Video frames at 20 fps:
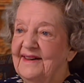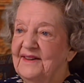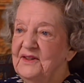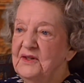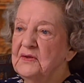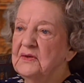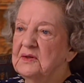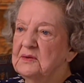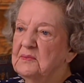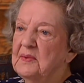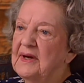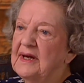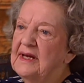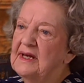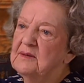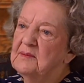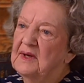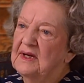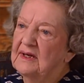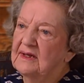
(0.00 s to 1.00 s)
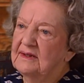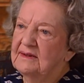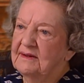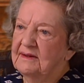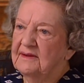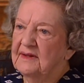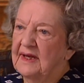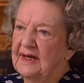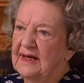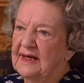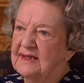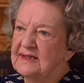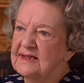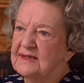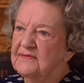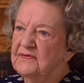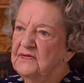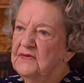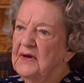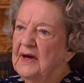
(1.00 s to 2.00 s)
you could pay him in other things.
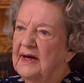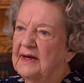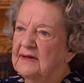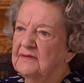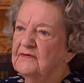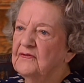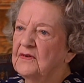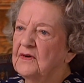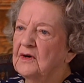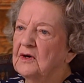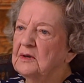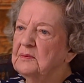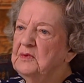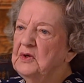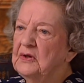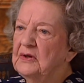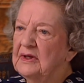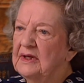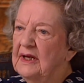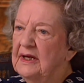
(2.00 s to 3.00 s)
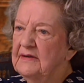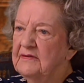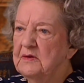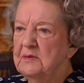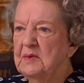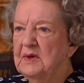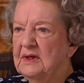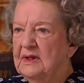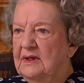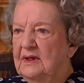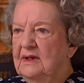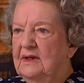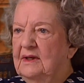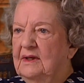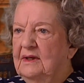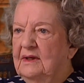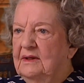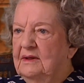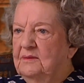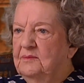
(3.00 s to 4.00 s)
If you had a farm, you could give him
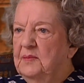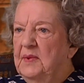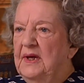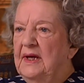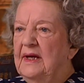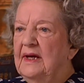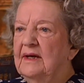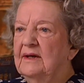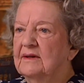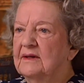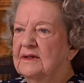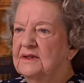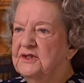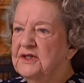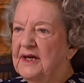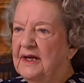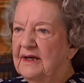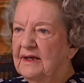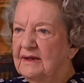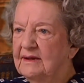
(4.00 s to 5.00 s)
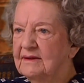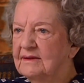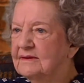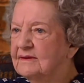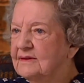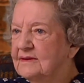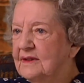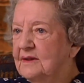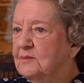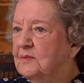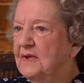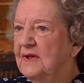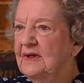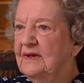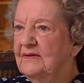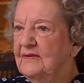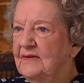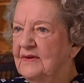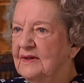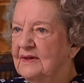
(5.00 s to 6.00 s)
a pig or a chicken or something.
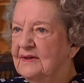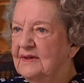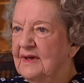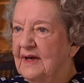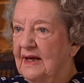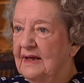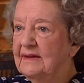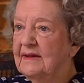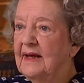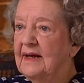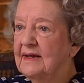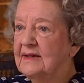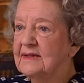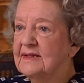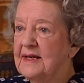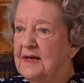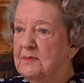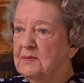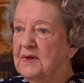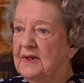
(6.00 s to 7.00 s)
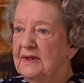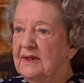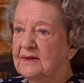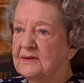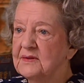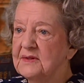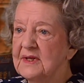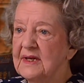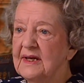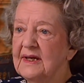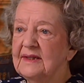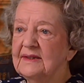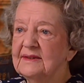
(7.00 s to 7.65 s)
And they accepted those things.